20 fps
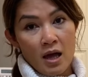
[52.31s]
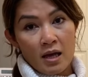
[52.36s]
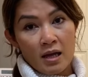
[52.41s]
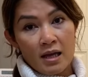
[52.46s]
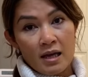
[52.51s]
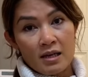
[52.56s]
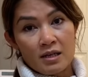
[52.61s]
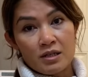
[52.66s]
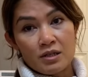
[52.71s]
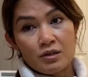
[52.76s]

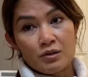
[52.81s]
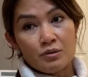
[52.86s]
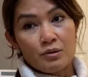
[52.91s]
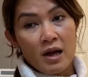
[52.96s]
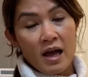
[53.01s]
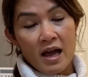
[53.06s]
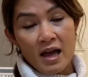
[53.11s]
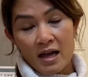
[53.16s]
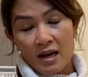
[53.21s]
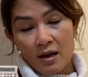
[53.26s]
can do
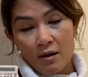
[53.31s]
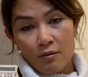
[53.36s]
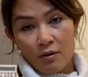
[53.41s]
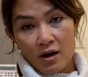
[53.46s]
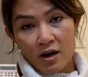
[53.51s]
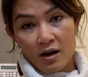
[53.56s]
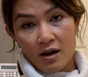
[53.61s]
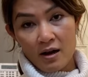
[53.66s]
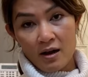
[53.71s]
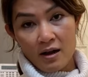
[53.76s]

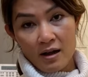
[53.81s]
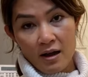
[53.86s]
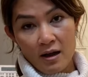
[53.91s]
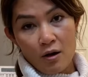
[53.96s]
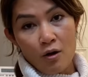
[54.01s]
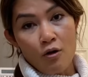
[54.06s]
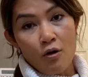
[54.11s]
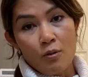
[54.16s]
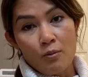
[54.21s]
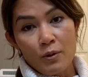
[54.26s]
anywhere
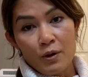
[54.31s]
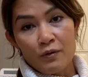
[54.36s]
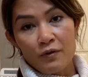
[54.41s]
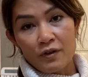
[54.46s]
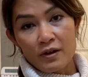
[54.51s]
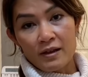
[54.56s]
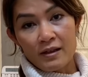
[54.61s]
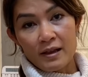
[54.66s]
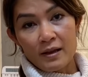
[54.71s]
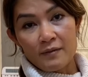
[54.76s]
at home before
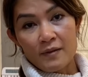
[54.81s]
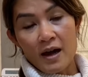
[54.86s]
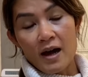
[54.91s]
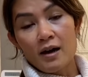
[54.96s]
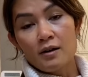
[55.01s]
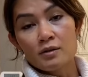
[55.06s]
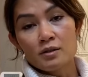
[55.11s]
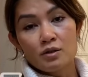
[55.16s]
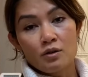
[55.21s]
you leave the house,